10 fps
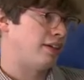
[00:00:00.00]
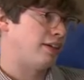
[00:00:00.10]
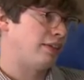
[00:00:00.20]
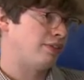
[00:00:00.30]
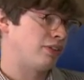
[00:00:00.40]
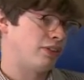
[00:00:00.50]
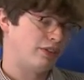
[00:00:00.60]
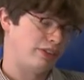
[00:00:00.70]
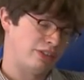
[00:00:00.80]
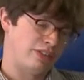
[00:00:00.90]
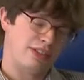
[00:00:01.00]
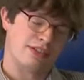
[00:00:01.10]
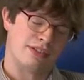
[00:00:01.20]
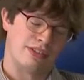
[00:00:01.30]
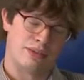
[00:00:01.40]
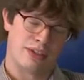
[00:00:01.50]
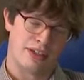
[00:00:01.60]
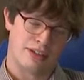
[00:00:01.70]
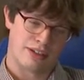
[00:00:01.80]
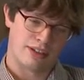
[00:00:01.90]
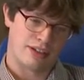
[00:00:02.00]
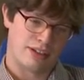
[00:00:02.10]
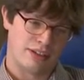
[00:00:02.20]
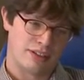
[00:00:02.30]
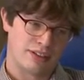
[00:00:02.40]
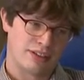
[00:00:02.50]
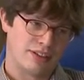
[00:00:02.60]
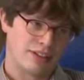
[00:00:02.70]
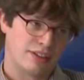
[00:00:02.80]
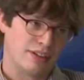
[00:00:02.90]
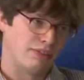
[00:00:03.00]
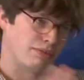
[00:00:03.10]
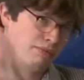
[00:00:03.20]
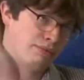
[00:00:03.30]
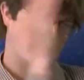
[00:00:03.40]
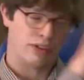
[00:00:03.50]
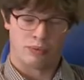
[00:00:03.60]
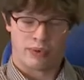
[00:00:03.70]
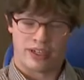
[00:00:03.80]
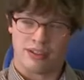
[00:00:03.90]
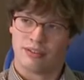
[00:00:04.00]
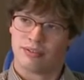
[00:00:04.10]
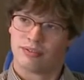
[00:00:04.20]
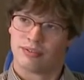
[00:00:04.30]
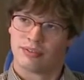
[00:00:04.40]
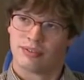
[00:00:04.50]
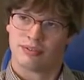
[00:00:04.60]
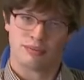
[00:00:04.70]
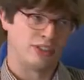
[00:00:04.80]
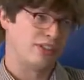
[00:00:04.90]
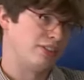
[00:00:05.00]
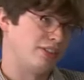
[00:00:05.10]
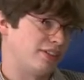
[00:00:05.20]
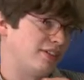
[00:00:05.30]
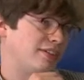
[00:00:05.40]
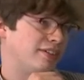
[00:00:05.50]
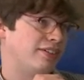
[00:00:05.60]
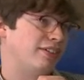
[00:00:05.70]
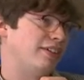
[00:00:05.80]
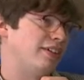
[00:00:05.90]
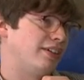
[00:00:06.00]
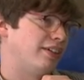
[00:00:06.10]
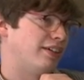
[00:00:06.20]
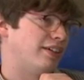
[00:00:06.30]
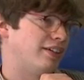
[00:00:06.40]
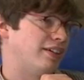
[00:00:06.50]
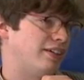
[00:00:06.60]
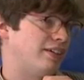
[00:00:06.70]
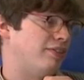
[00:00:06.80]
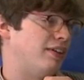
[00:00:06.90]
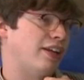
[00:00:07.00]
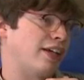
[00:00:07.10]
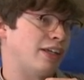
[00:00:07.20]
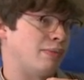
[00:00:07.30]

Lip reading: had even cut all the trees in such a way that they had fallen away, which is just, I can't